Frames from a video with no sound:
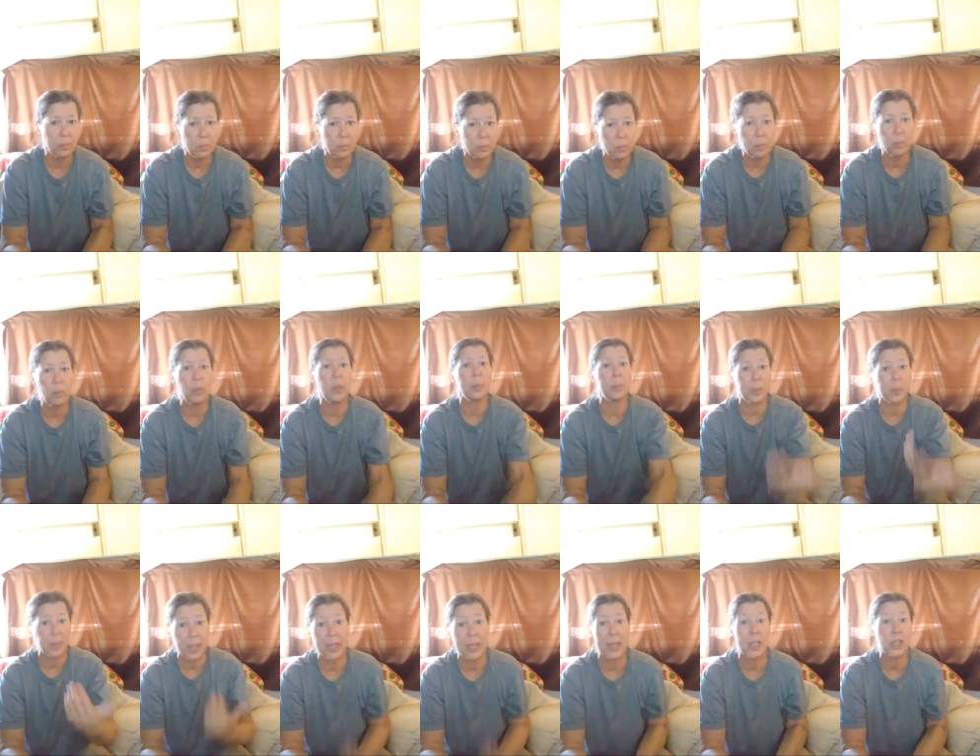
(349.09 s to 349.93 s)

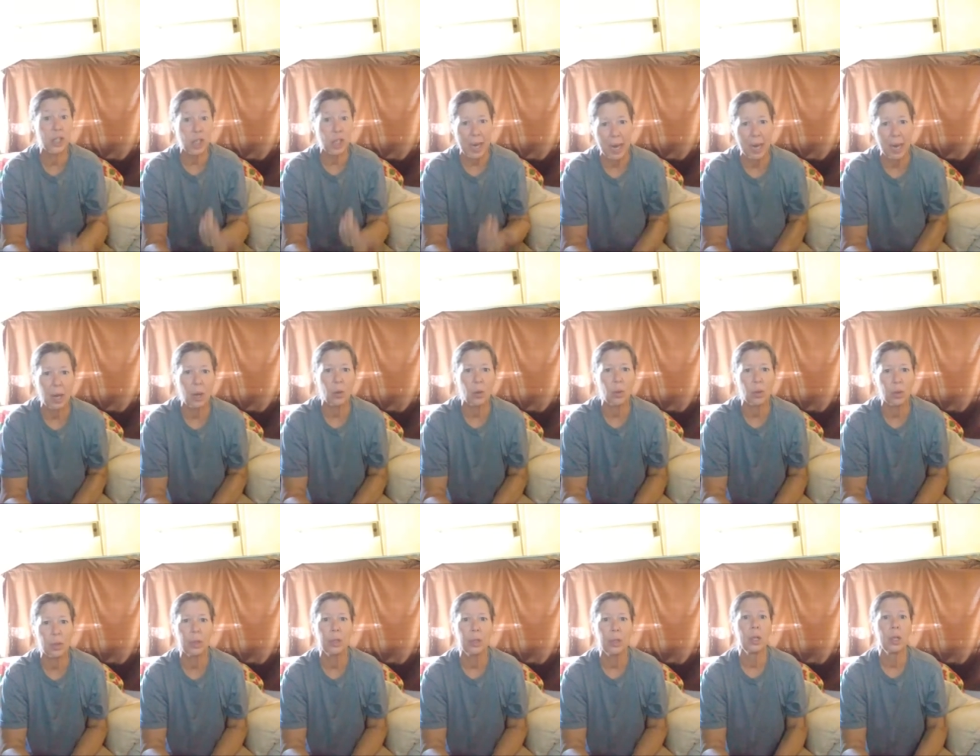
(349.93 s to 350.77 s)
replenish our
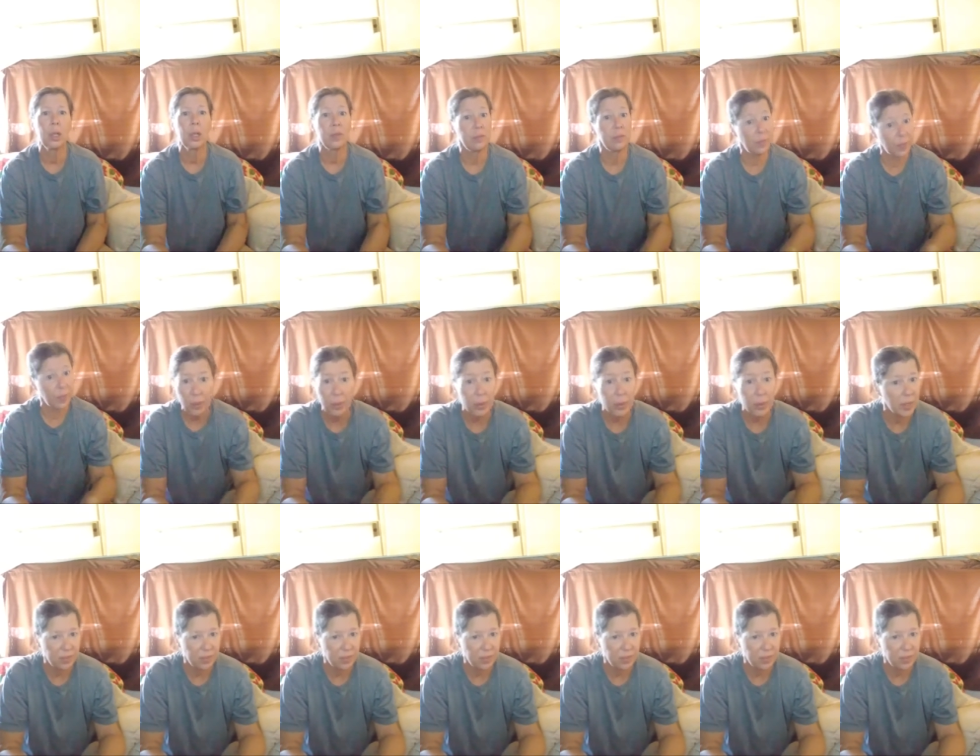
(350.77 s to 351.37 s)
very,